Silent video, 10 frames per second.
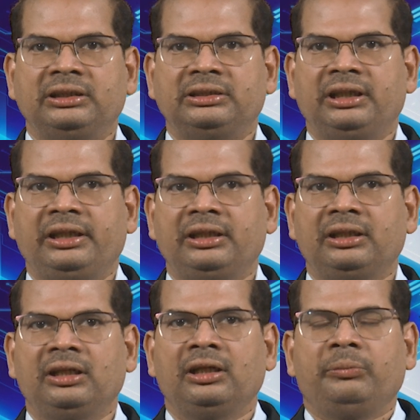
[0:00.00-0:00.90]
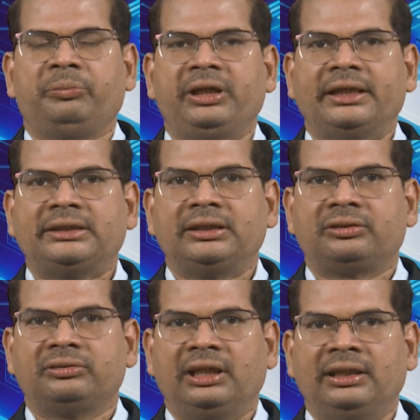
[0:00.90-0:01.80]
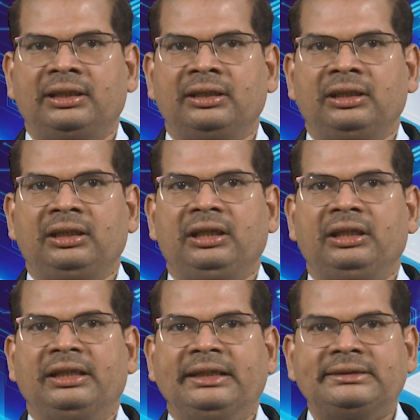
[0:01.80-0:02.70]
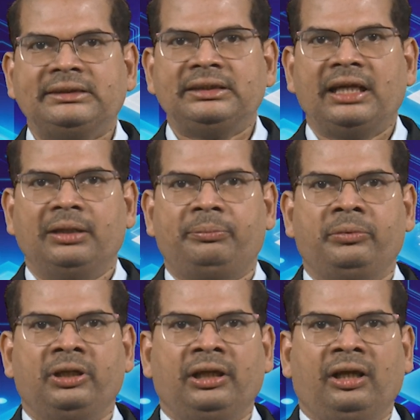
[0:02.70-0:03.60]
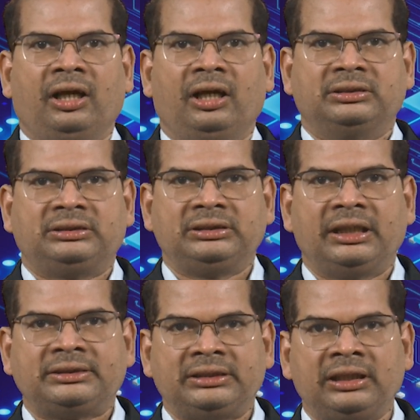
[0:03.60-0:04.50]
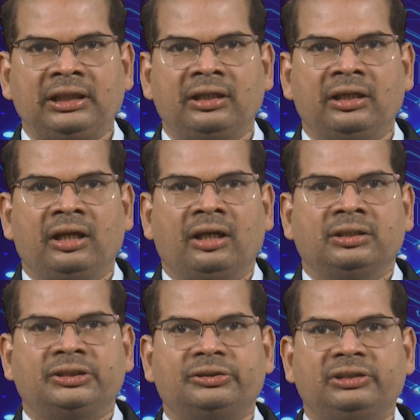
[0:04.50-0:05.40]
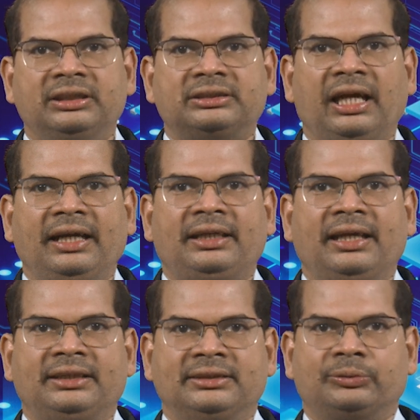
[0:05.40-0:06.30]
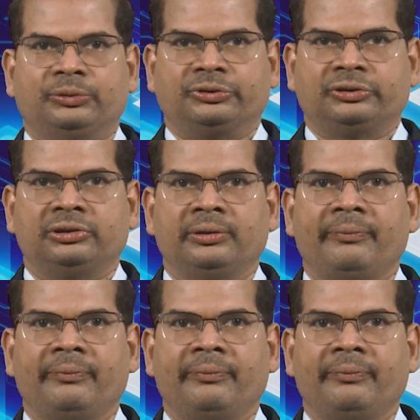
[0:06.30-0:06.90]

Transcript: Engineering, PhD student in EC and CSE, students can take this course.